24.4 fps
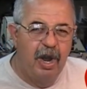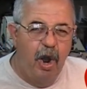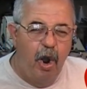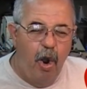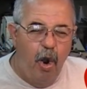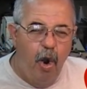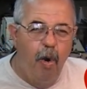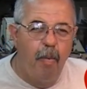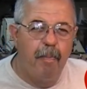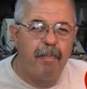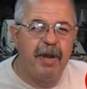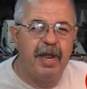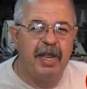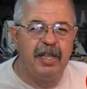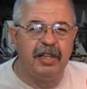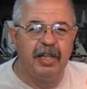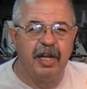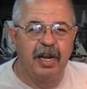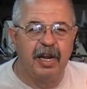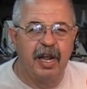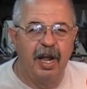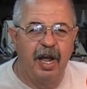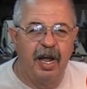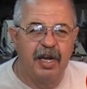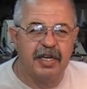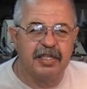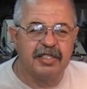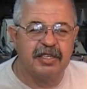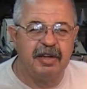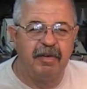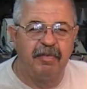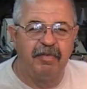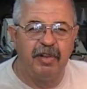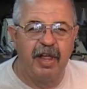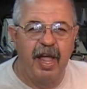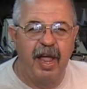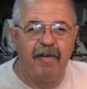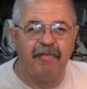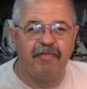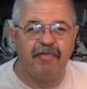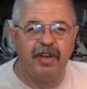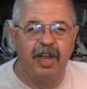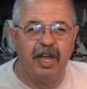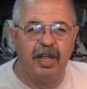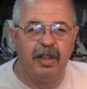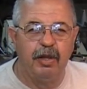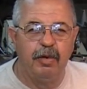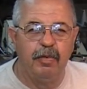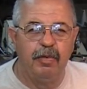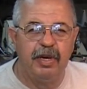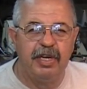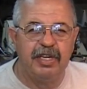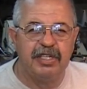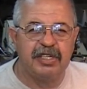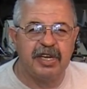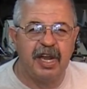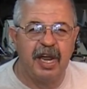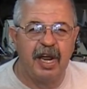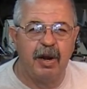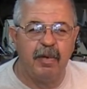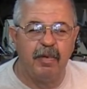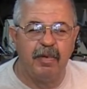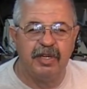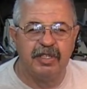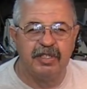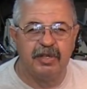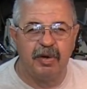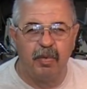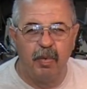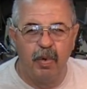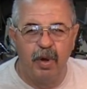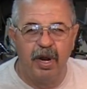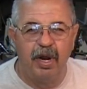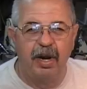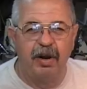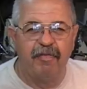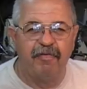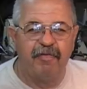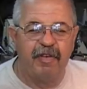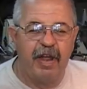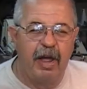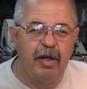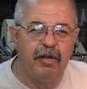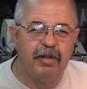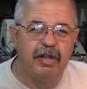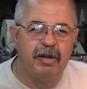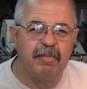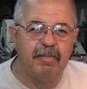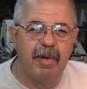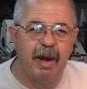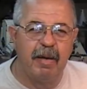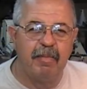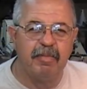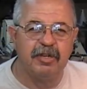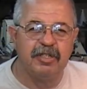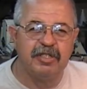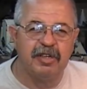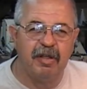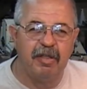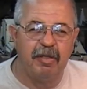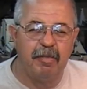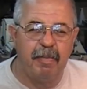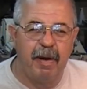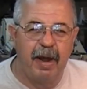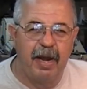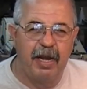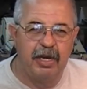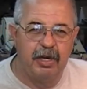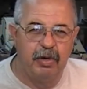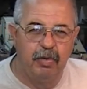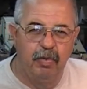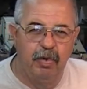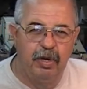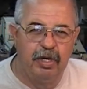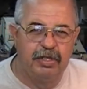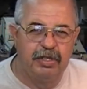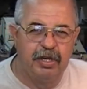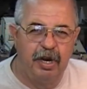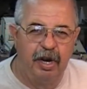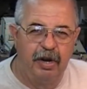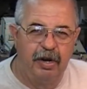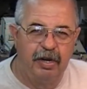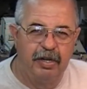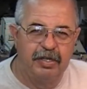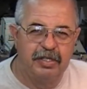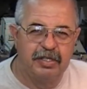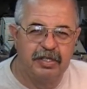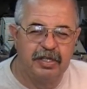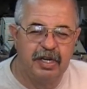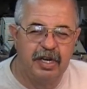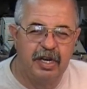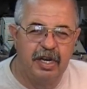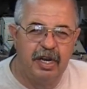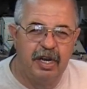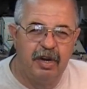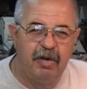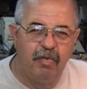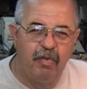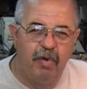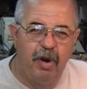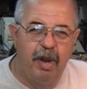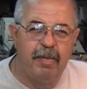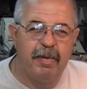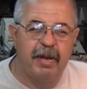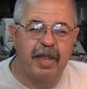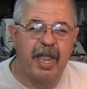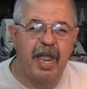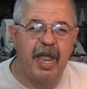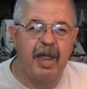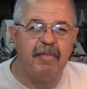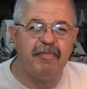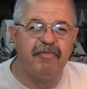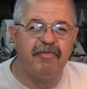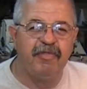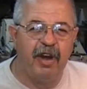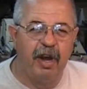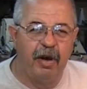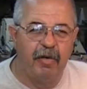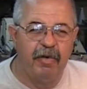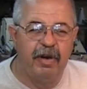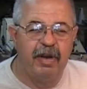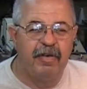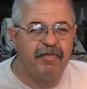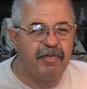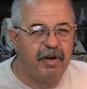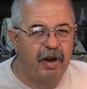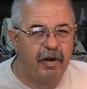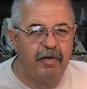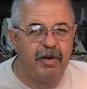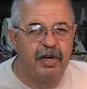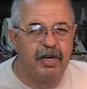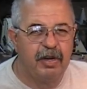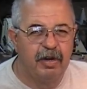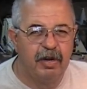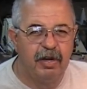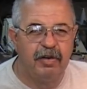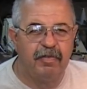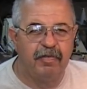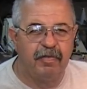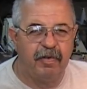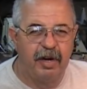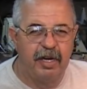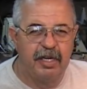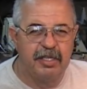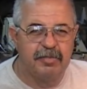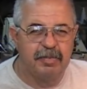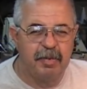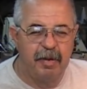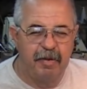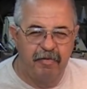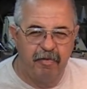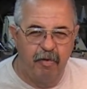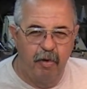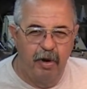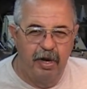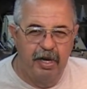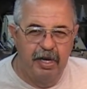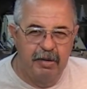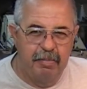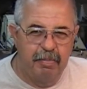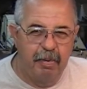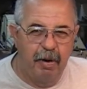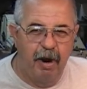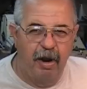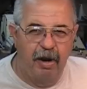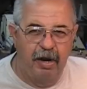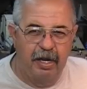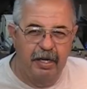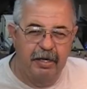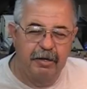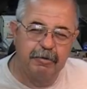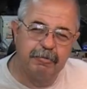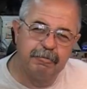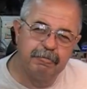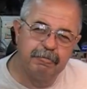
OB Lacoste of Lafayette, Louisiana was one of the founding members of the Bayou Wood Turners. We became very, very good friends before he departed.